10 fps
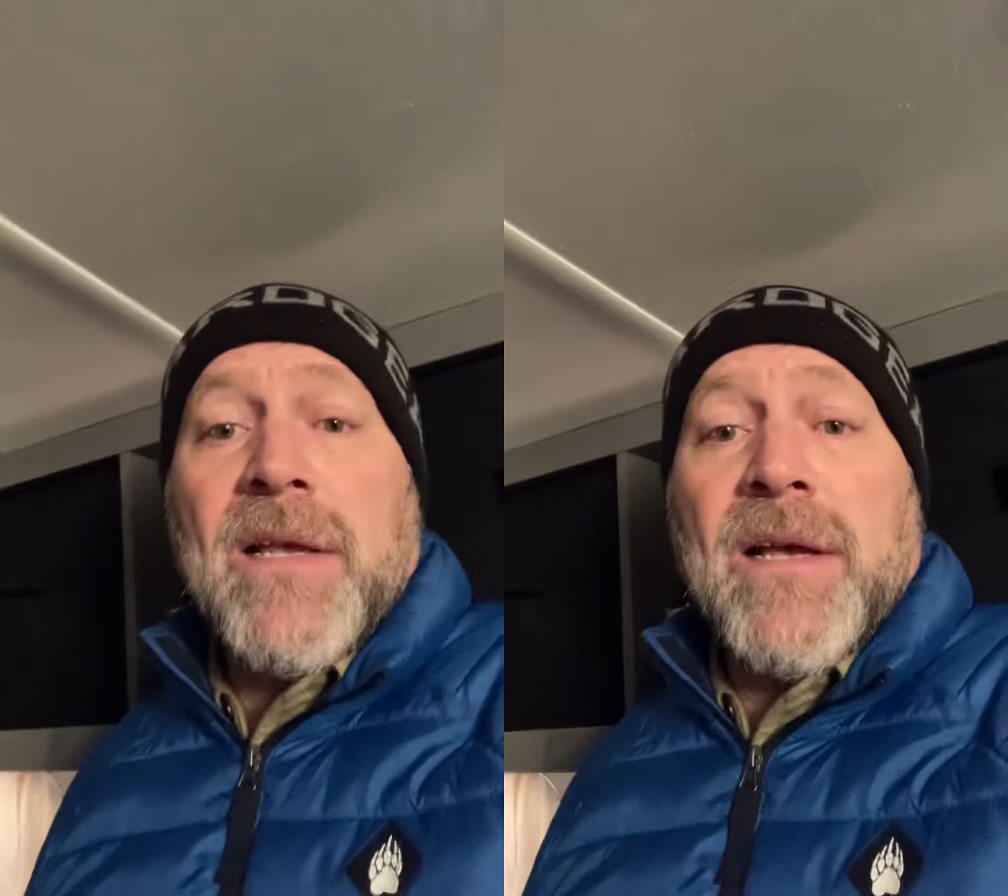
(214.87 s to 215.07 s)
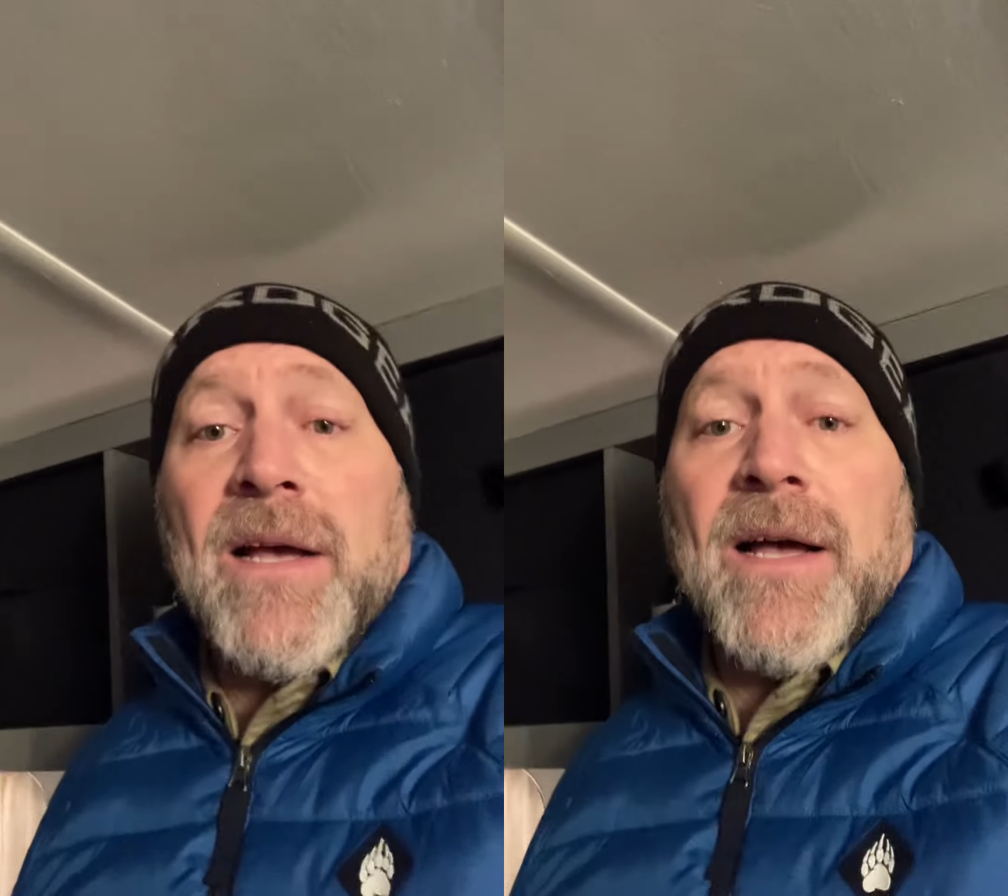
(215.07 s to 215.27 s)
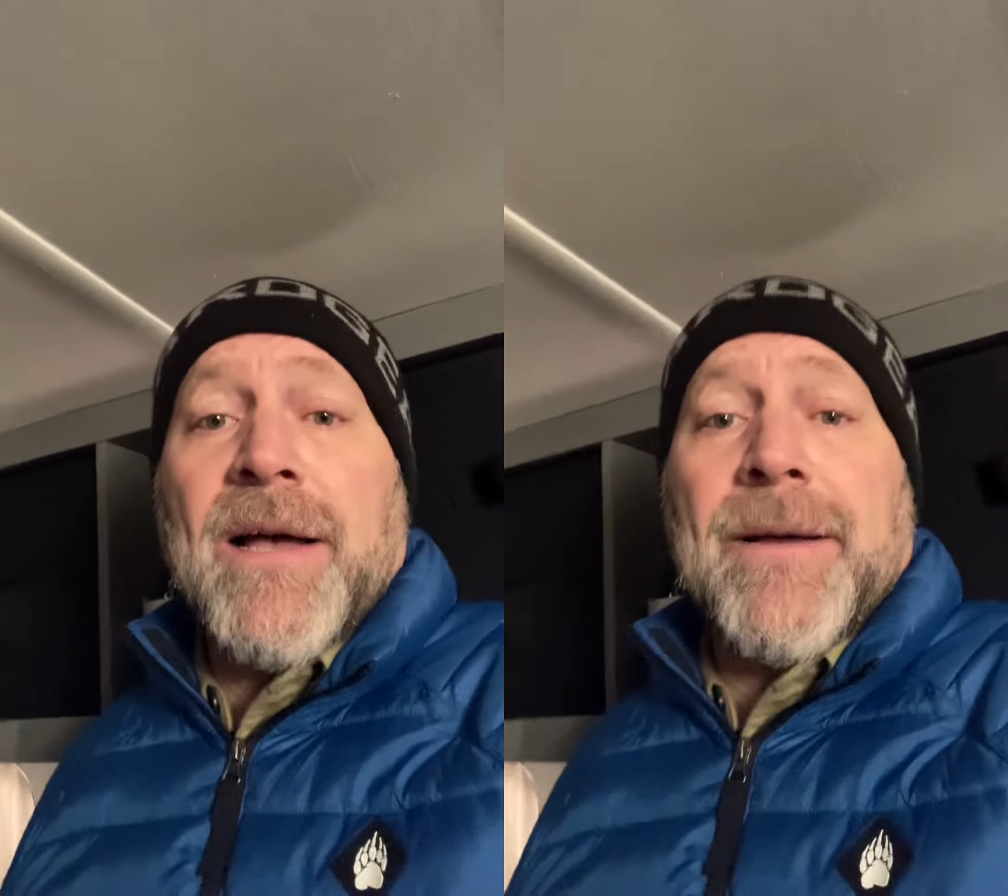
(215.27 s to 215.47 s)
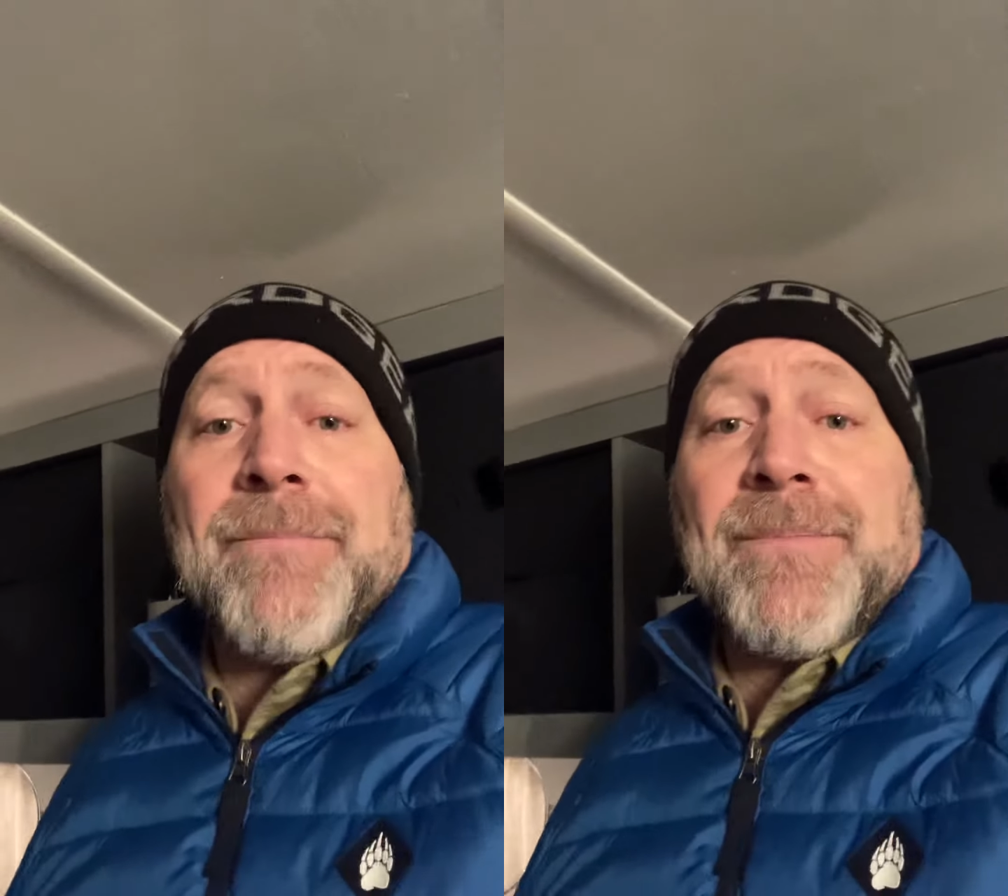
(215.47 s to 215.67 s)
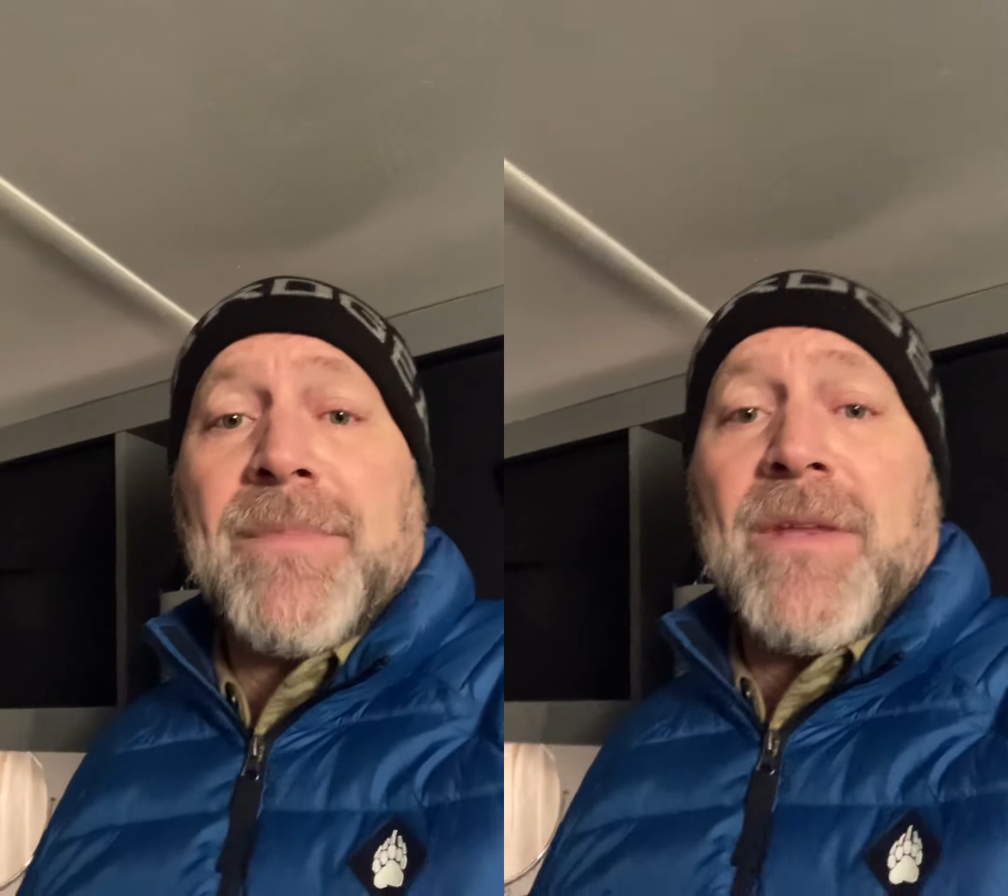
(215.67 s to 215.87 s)

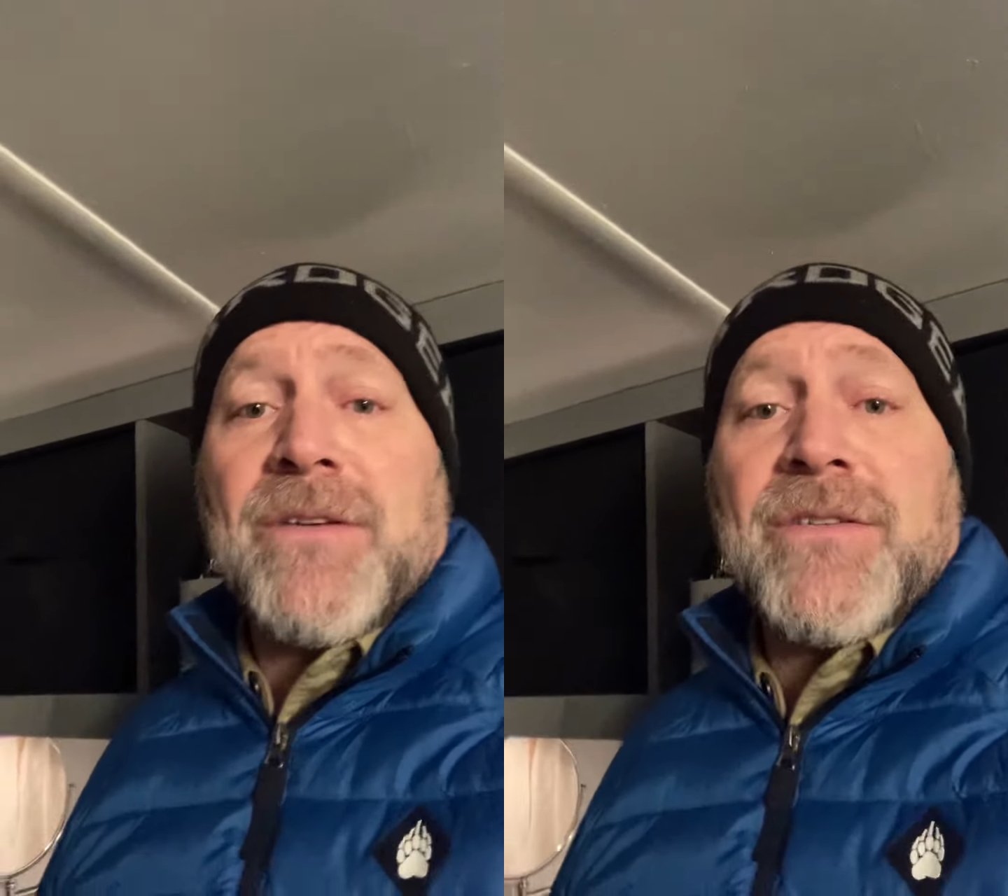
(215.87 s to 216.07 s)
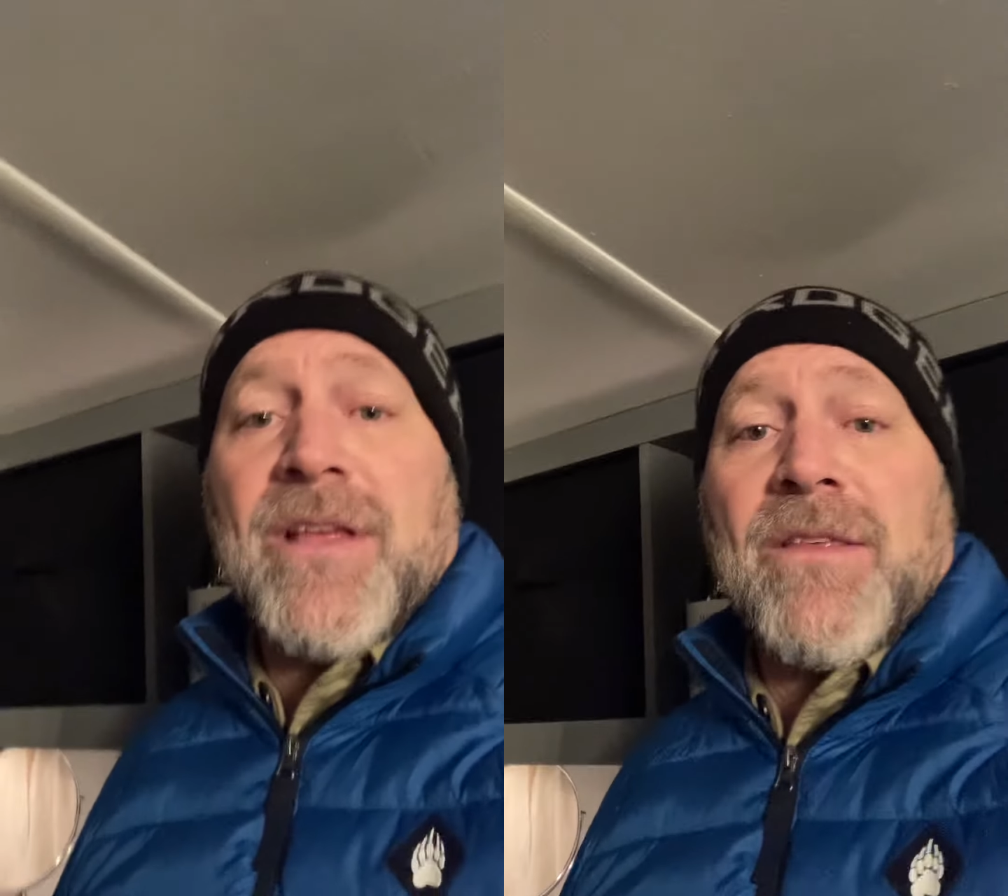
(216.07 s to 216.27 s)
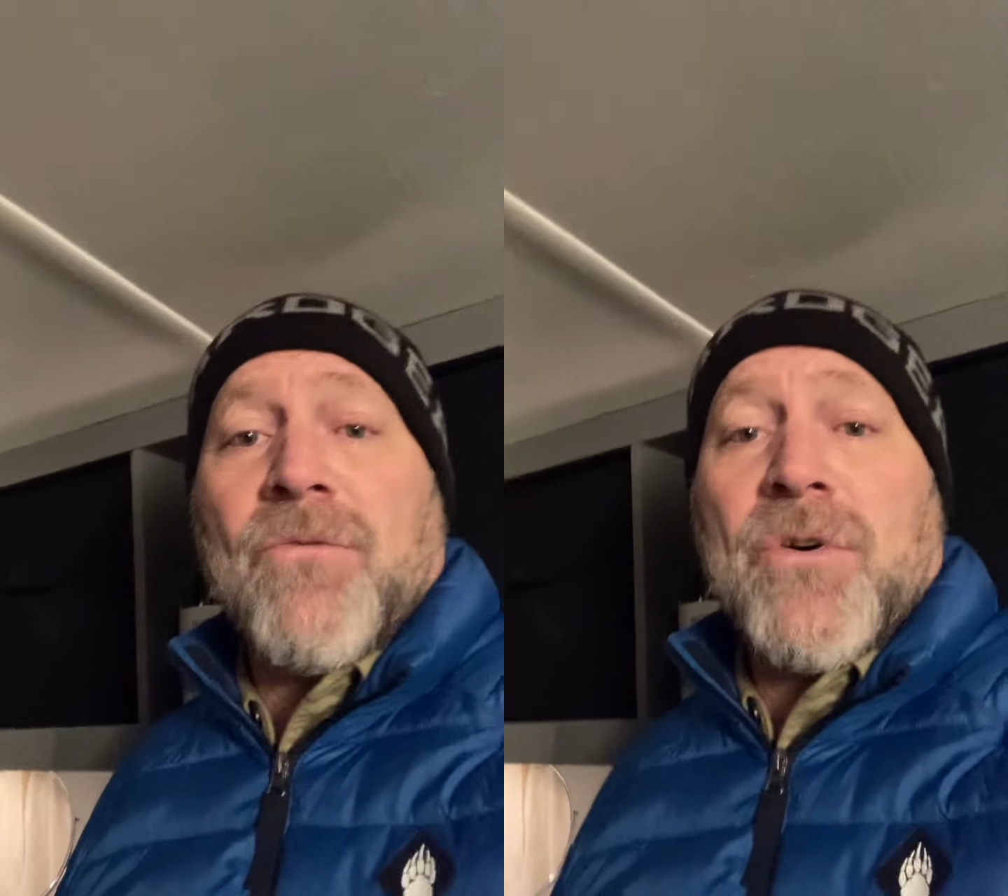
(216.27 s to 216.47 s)
There's nothing